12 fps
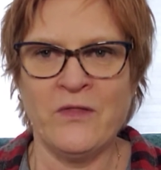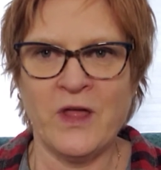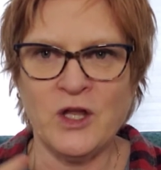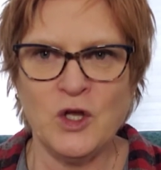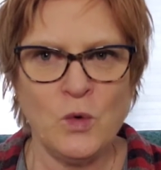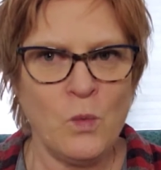
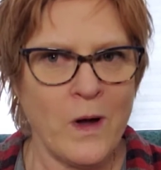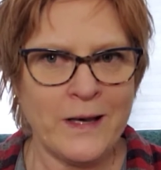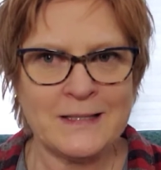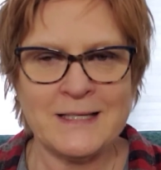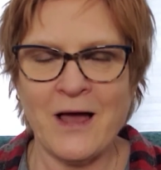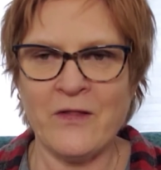then you want
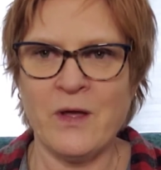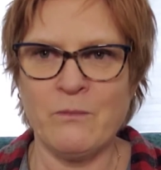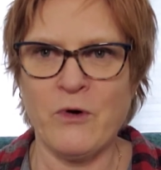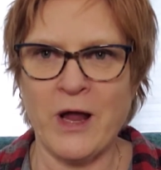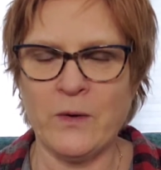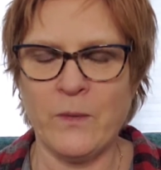to tell them
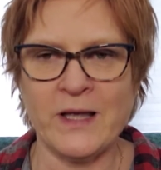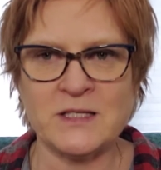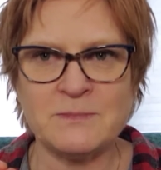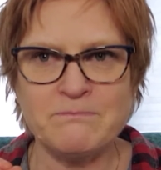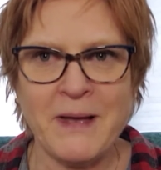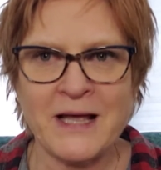right away,
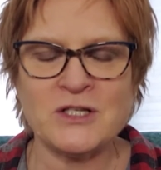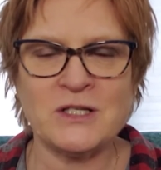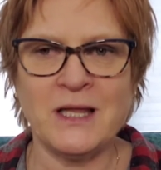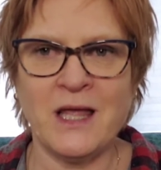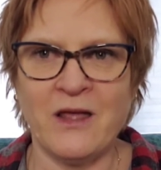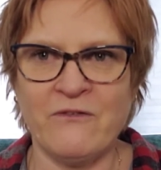
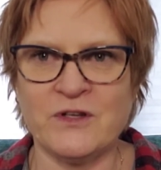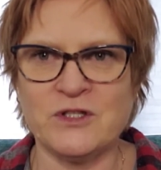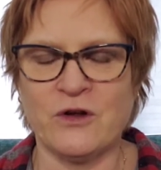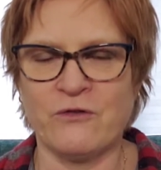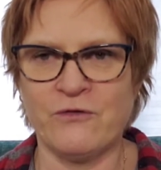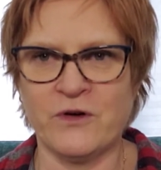especially if
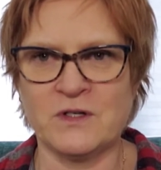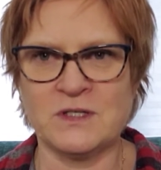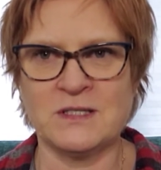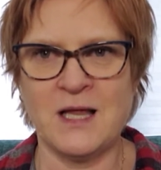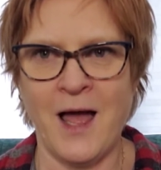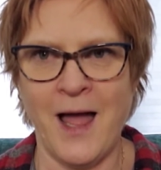it's your
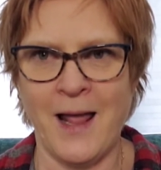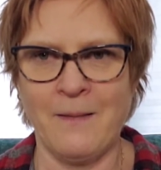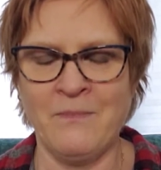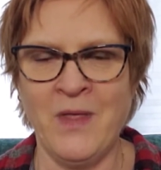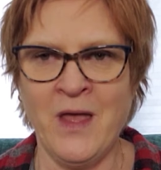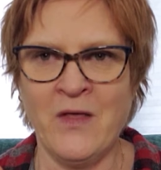first
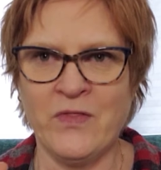time.